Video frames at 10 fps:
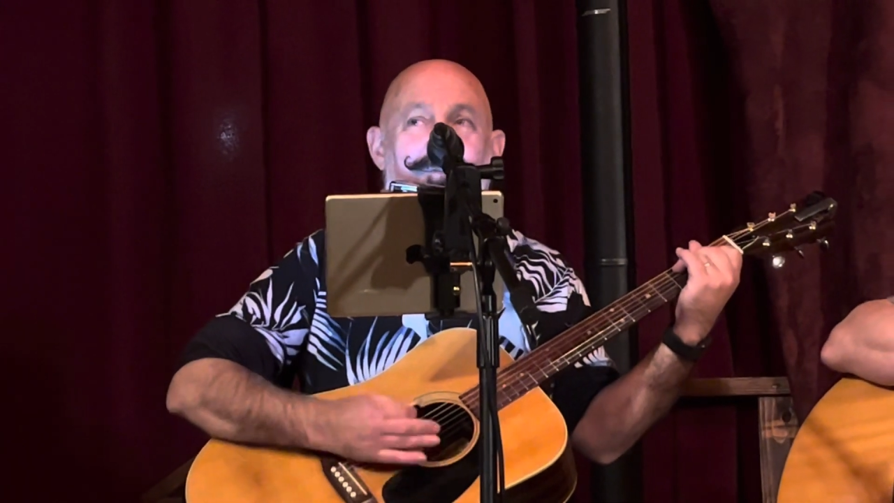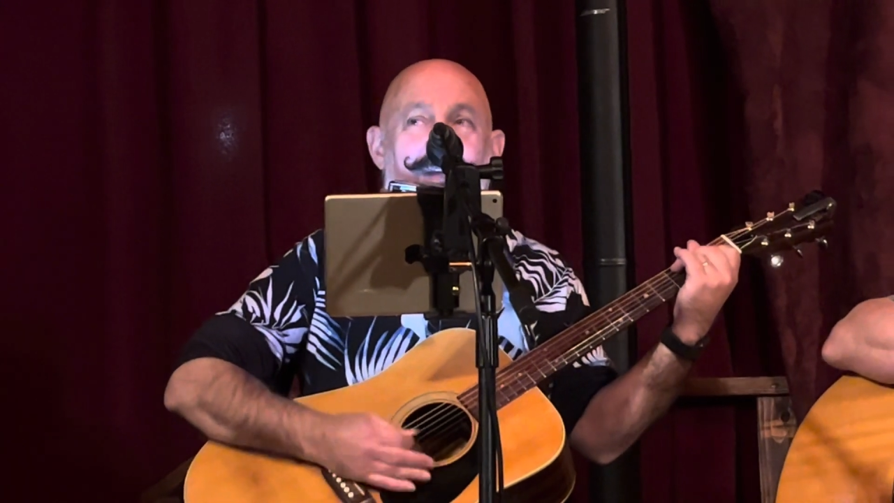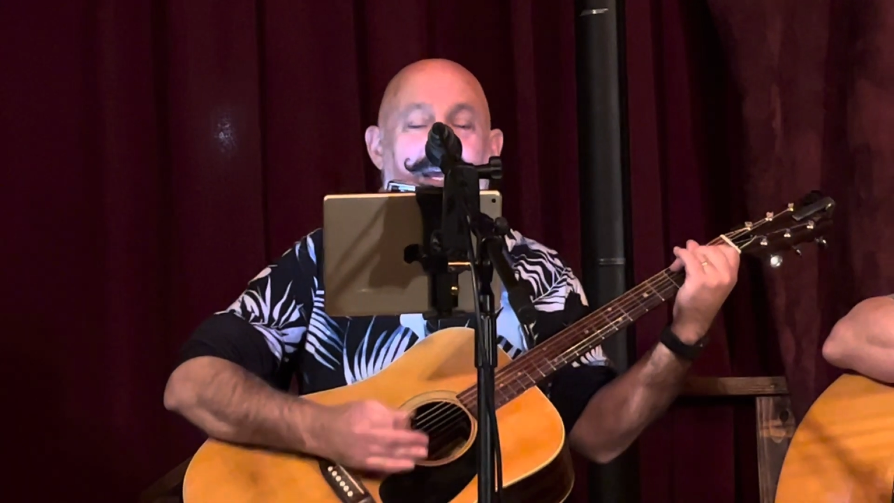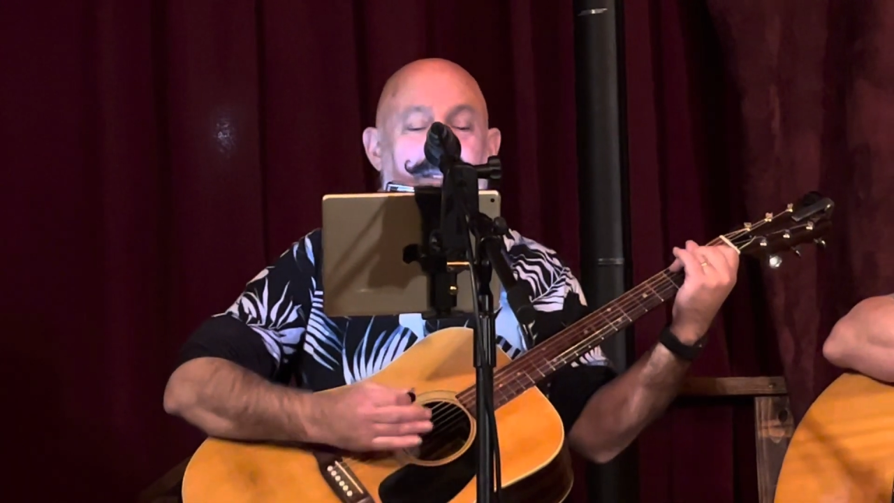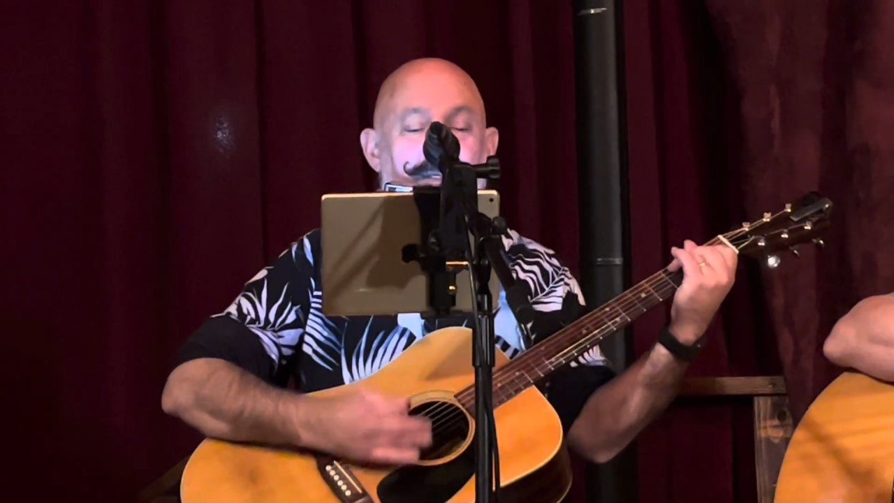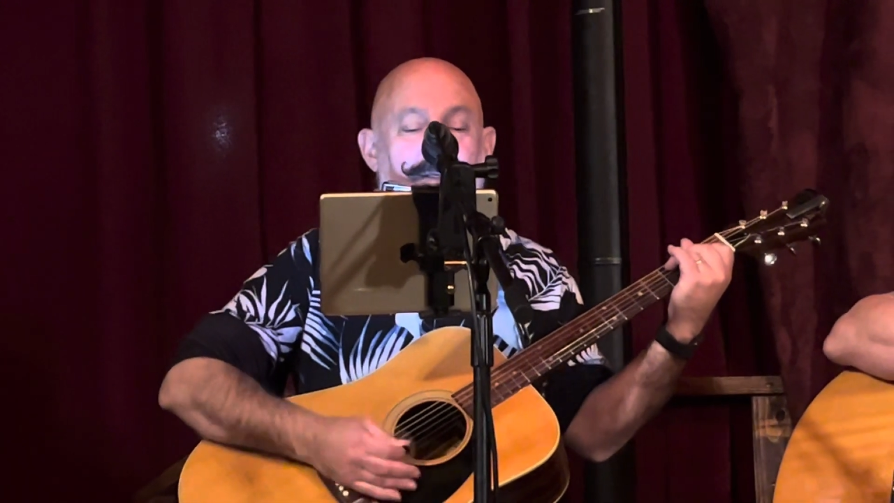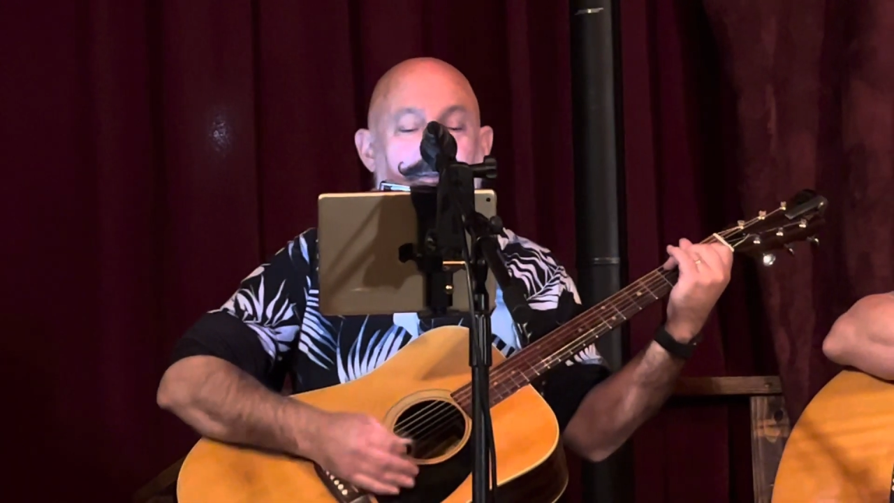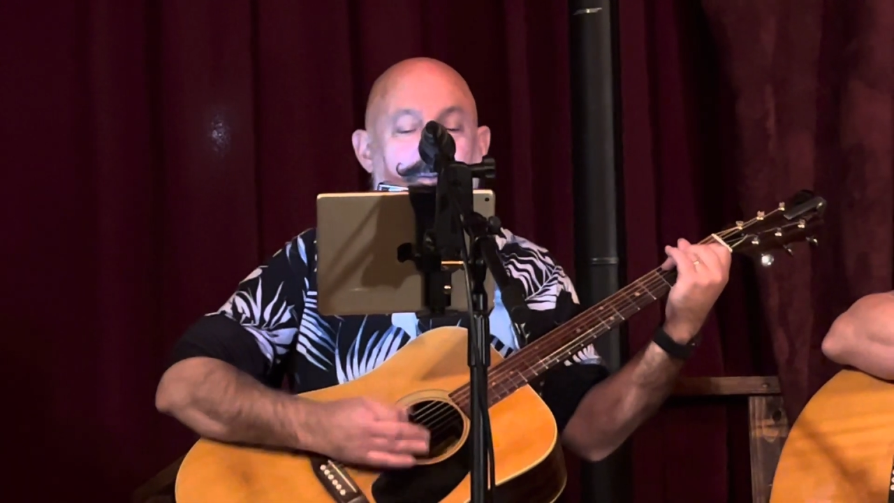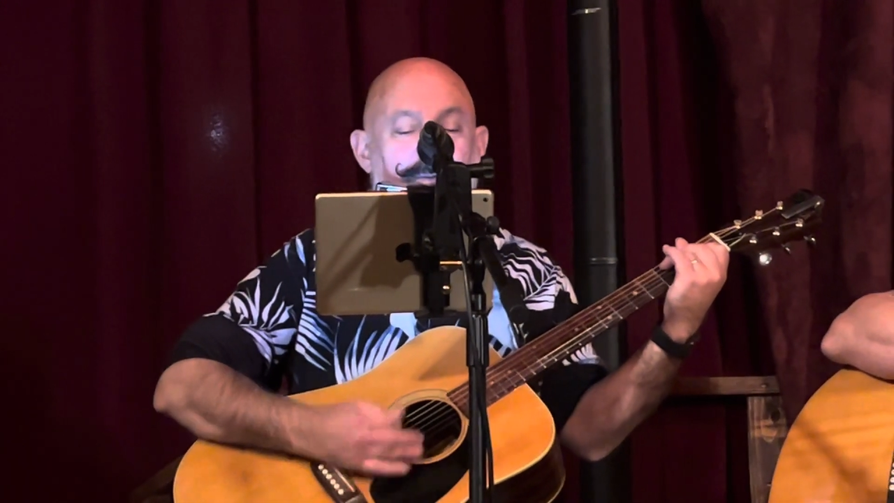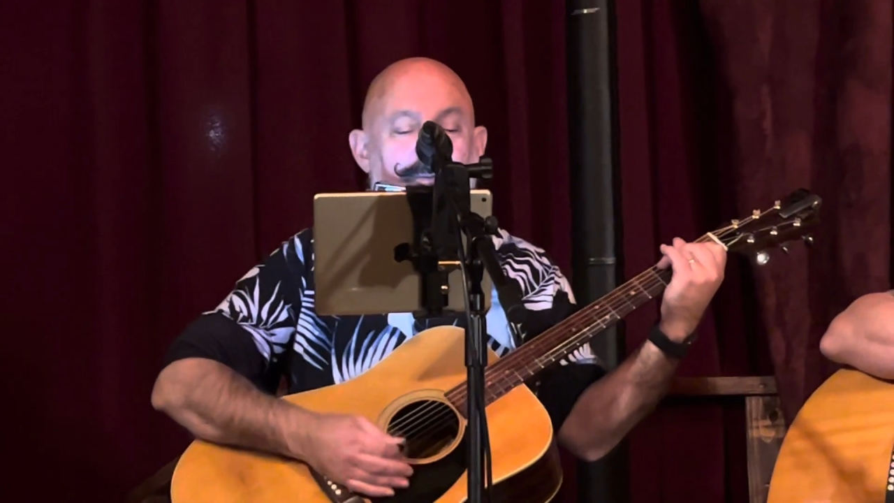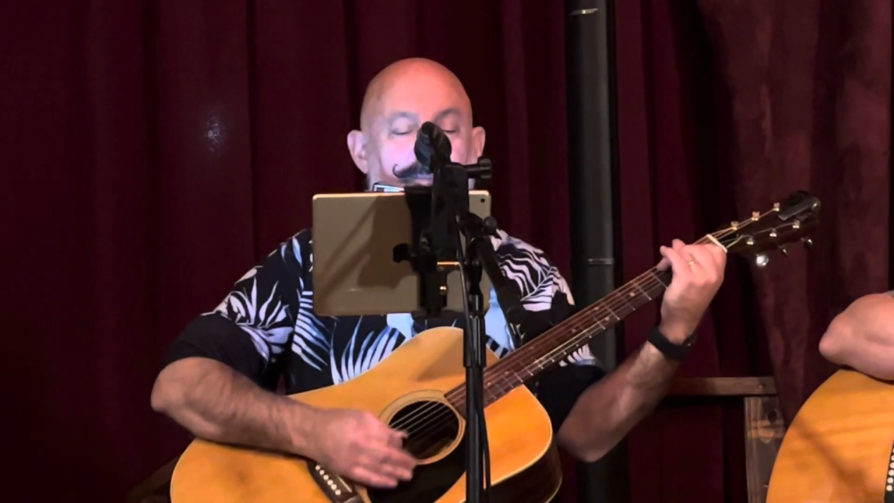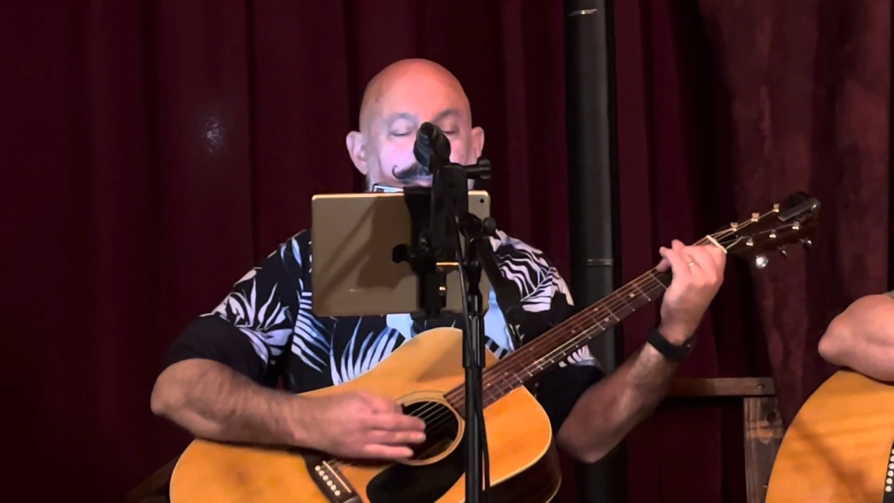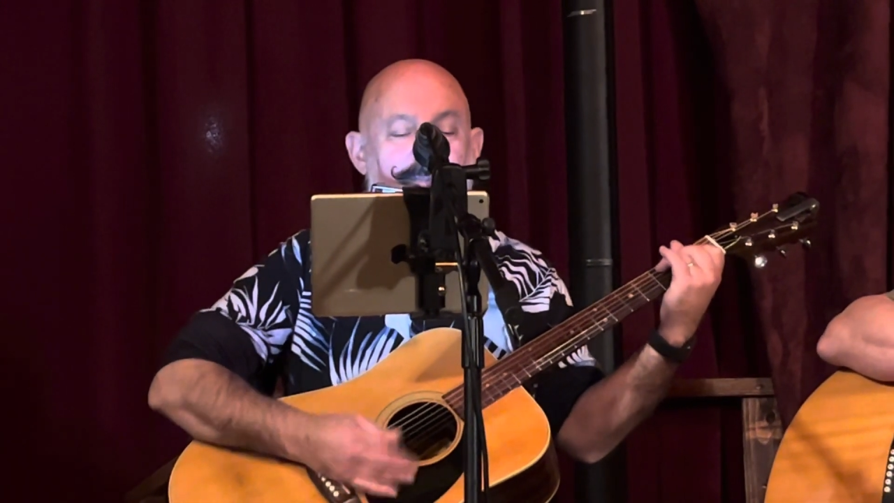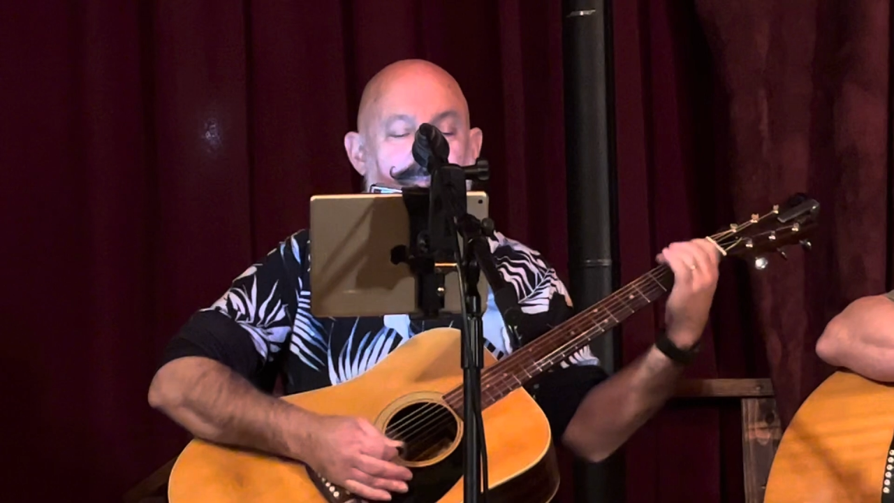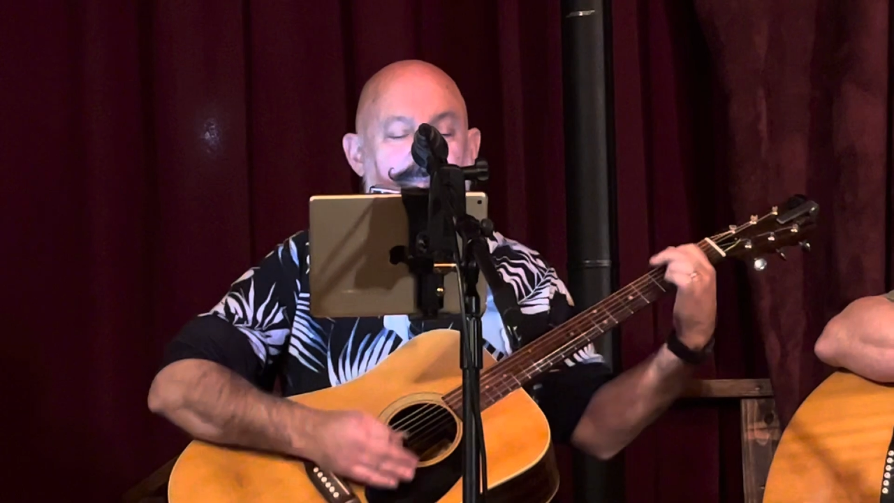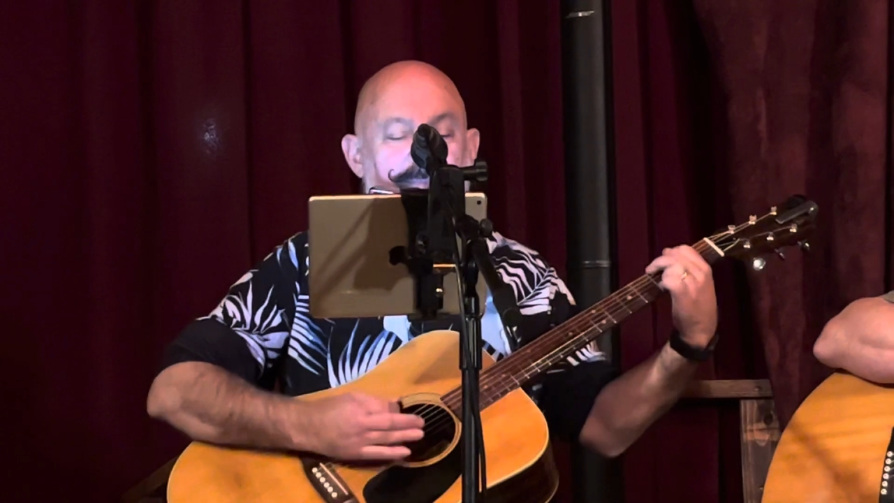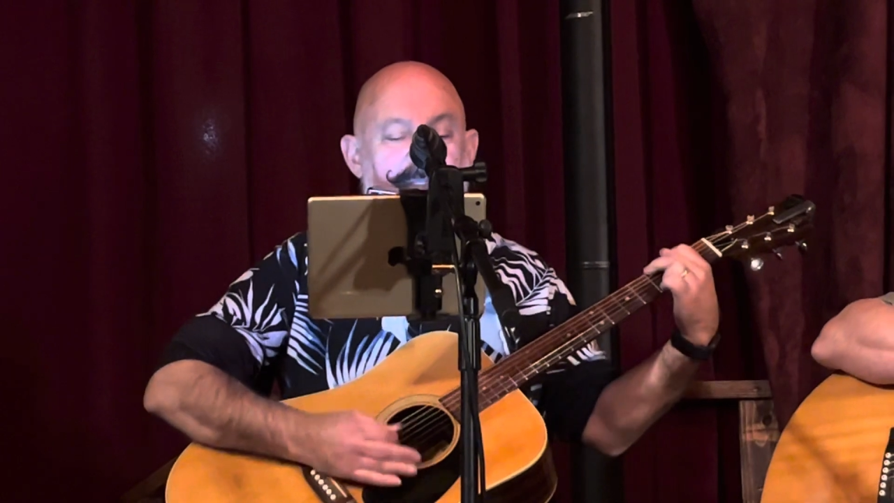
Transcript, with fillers: vacuum